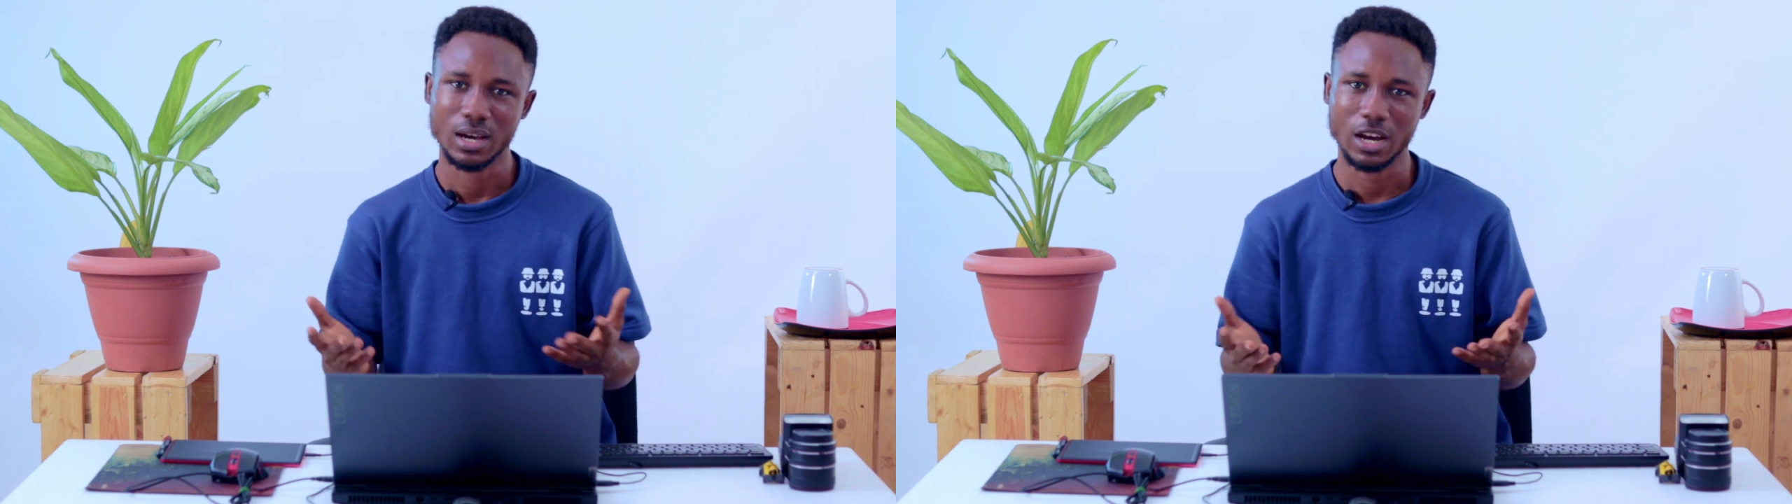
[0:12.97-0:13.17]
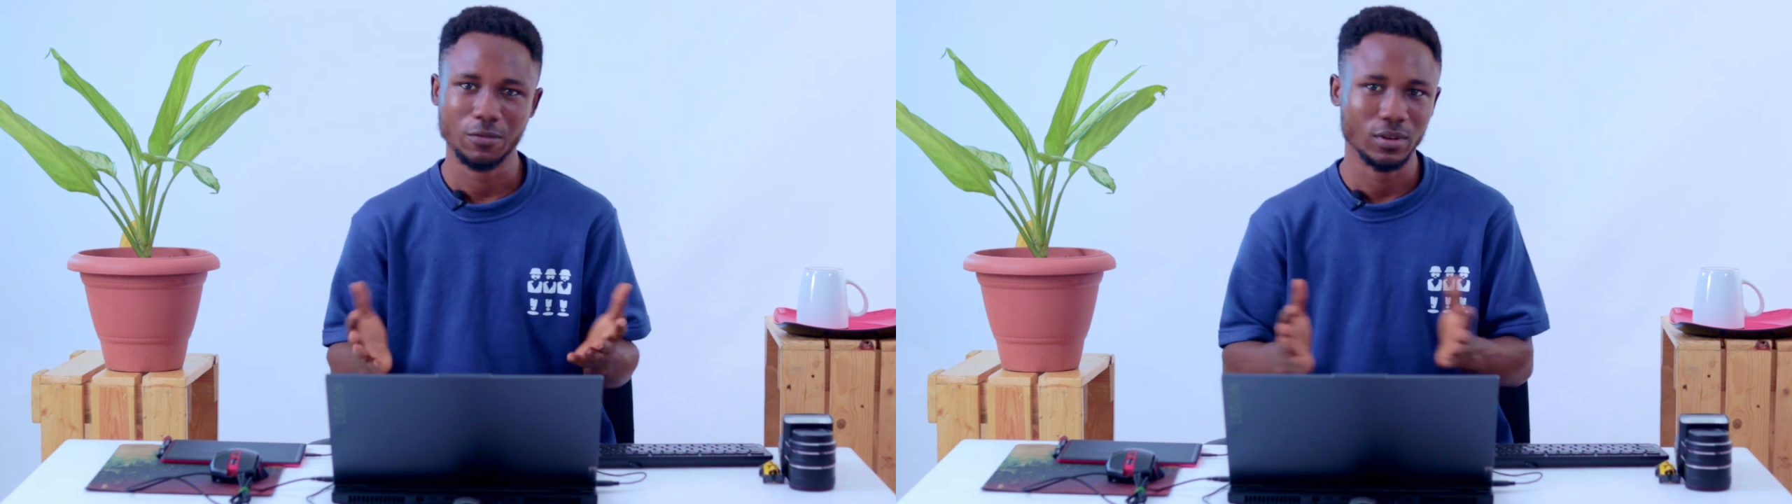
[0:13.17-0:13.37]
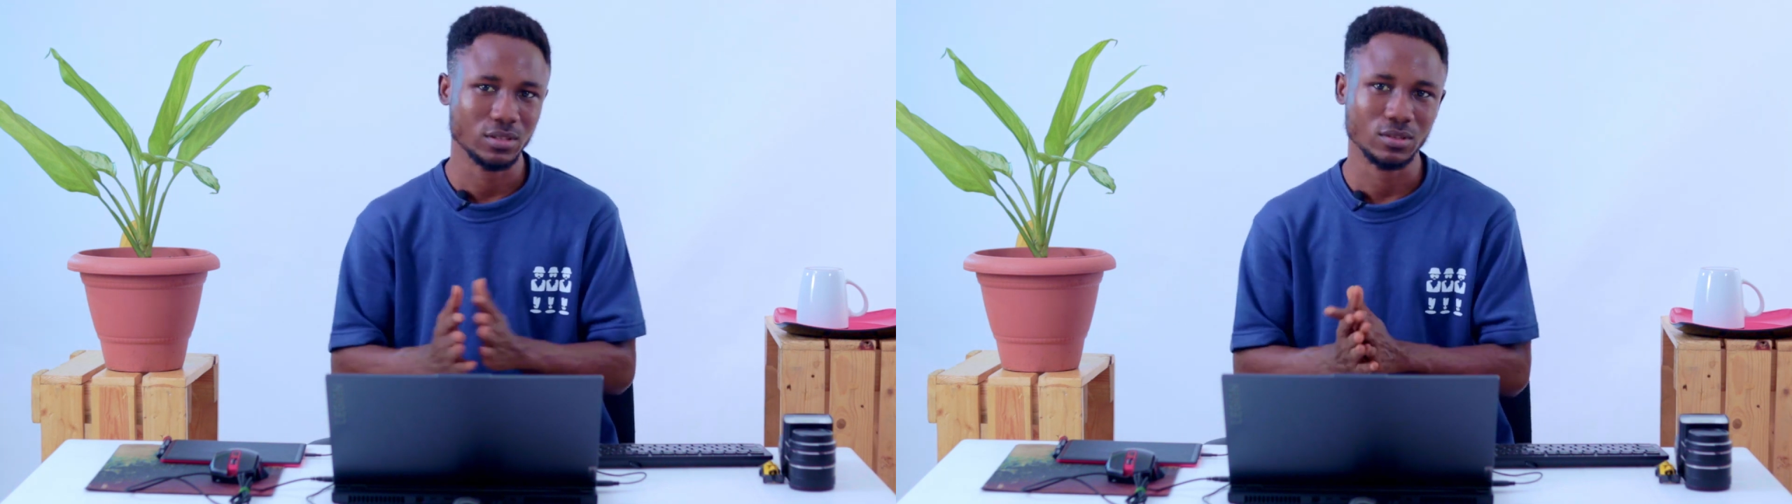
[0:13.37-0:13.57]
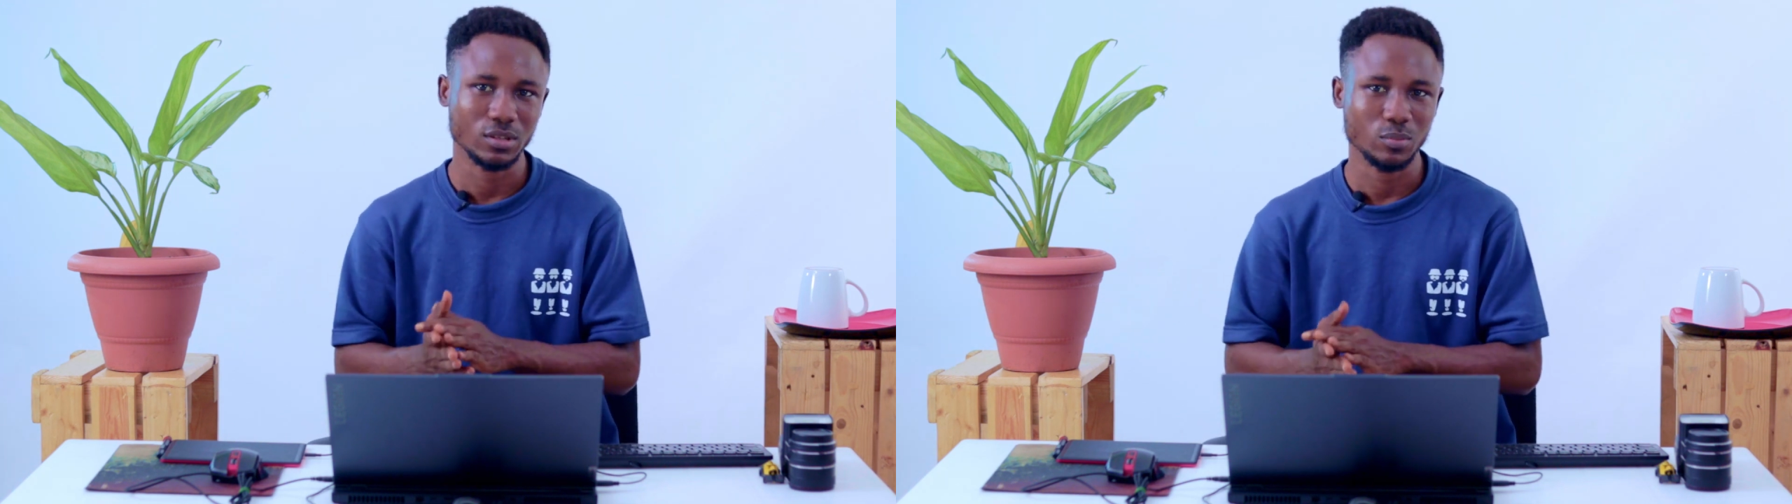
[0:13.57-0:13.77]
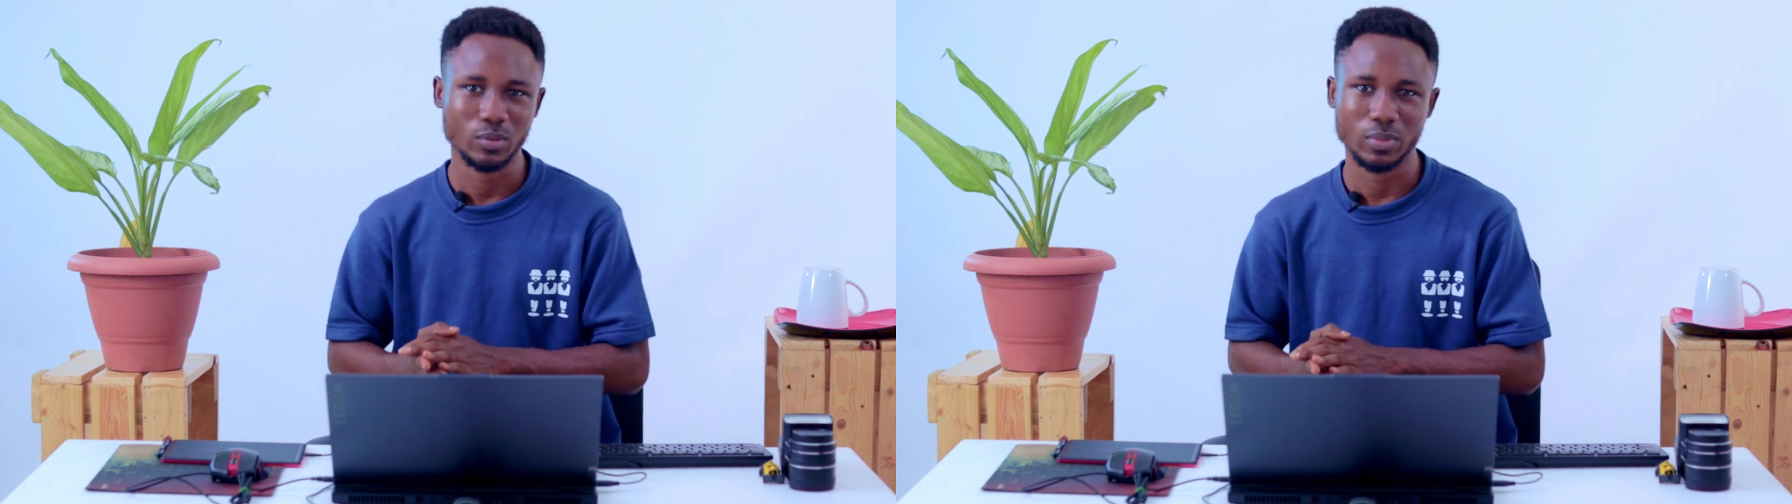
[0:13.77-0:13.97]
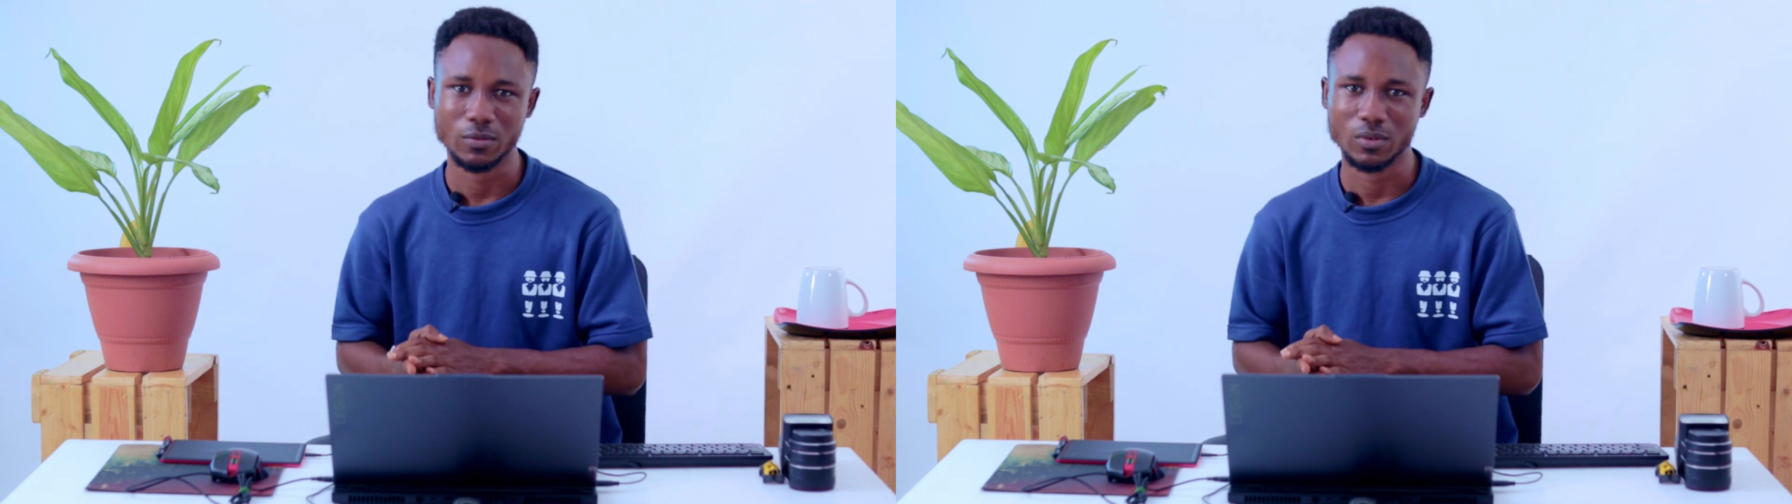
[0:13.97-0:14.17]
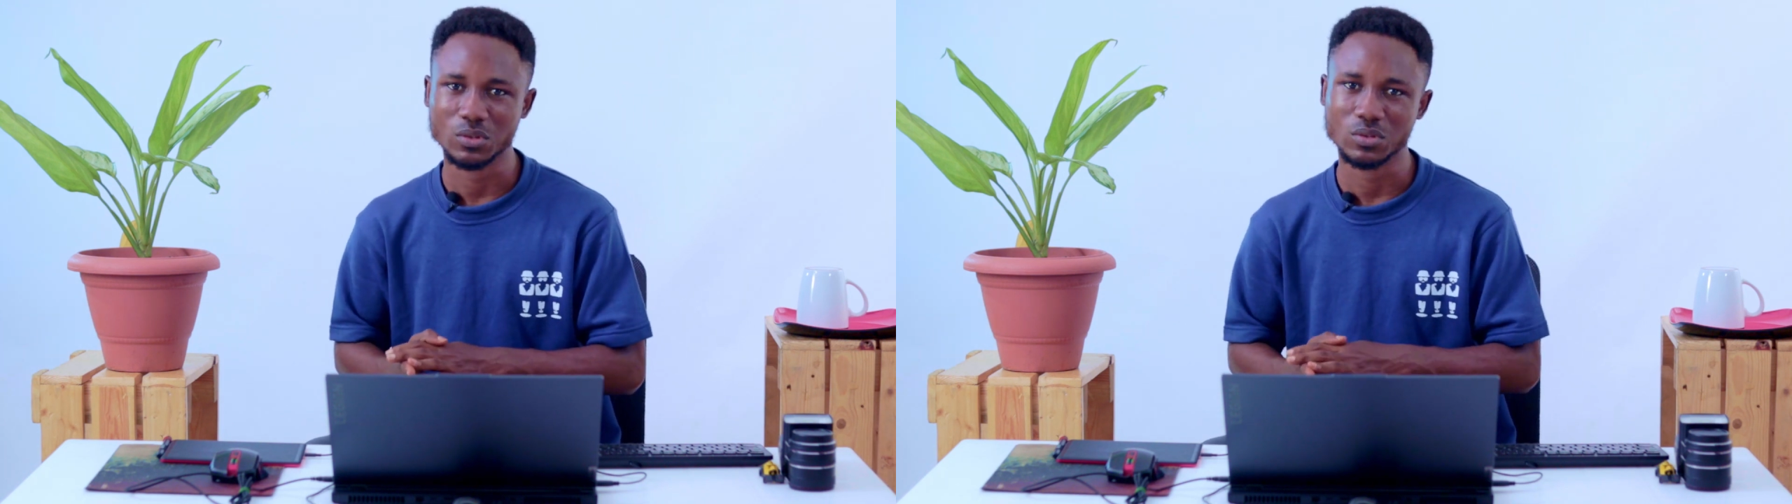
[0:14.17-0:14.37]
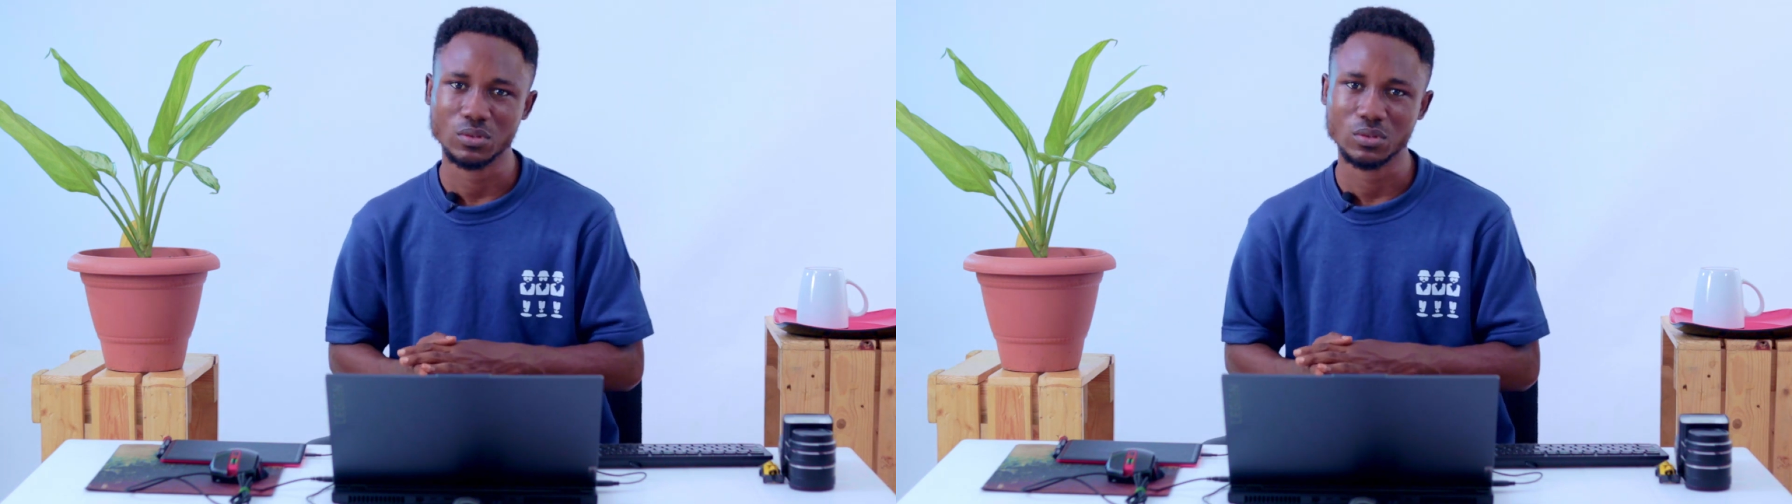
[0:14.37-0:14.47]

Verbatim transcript: I feel it is only proper for us